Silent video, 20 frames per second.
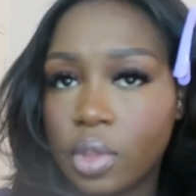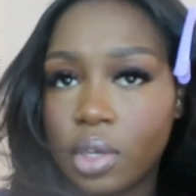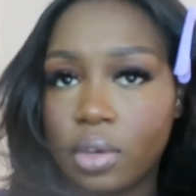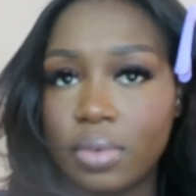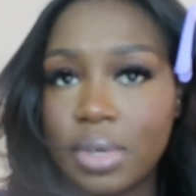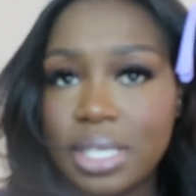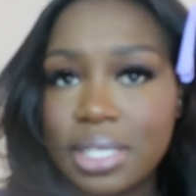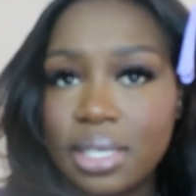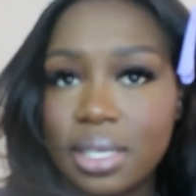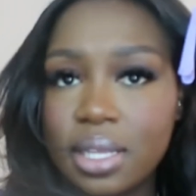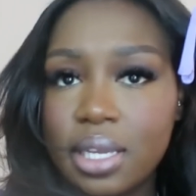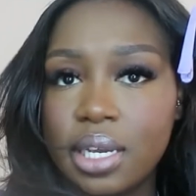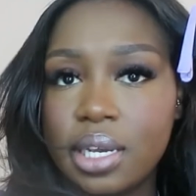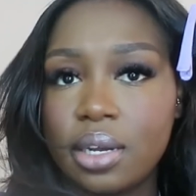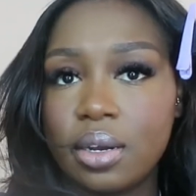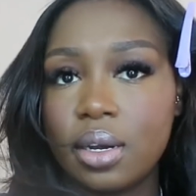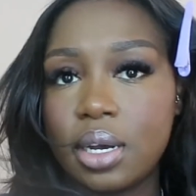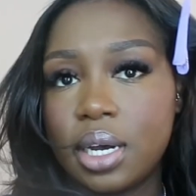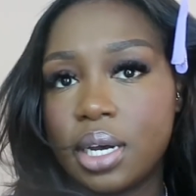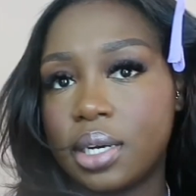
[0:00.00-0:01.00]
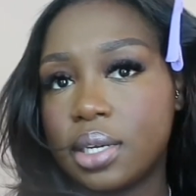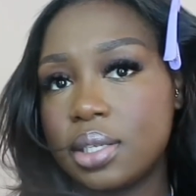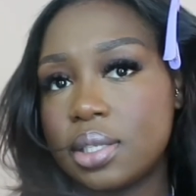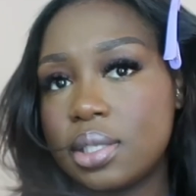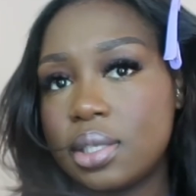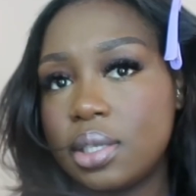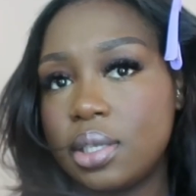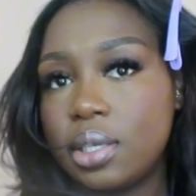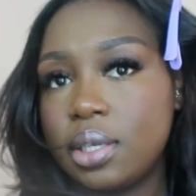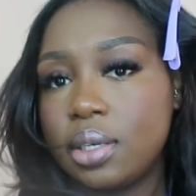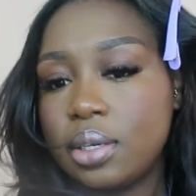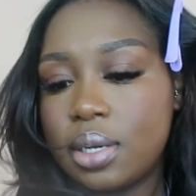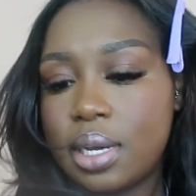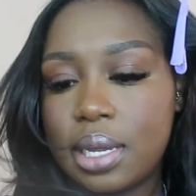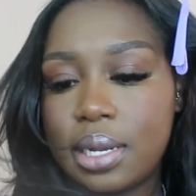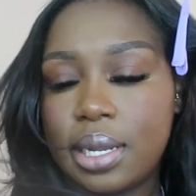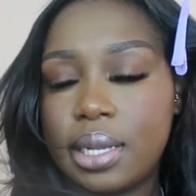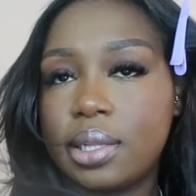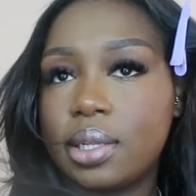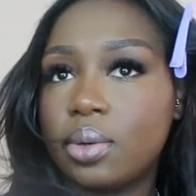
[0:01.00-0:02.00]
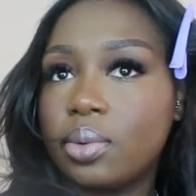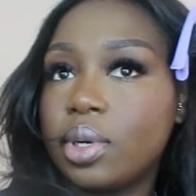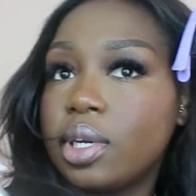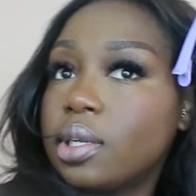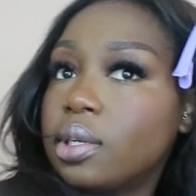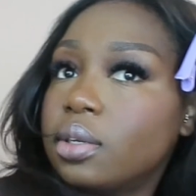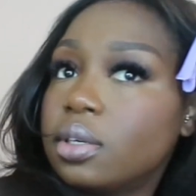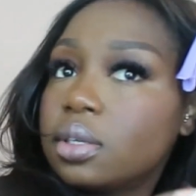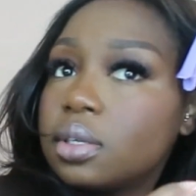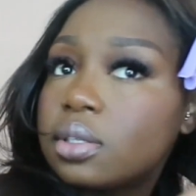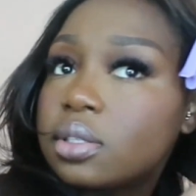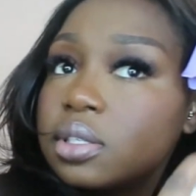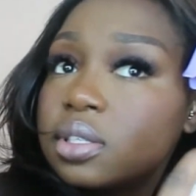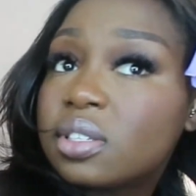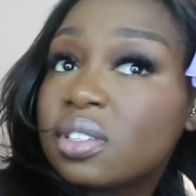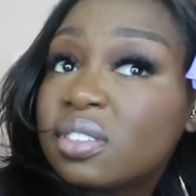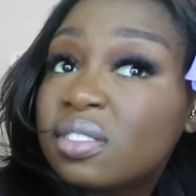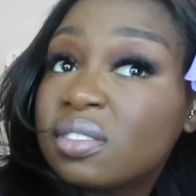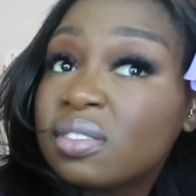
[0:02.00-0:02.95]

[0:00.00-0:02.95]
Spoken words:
The rest of the hair, honestly, I like the way it looks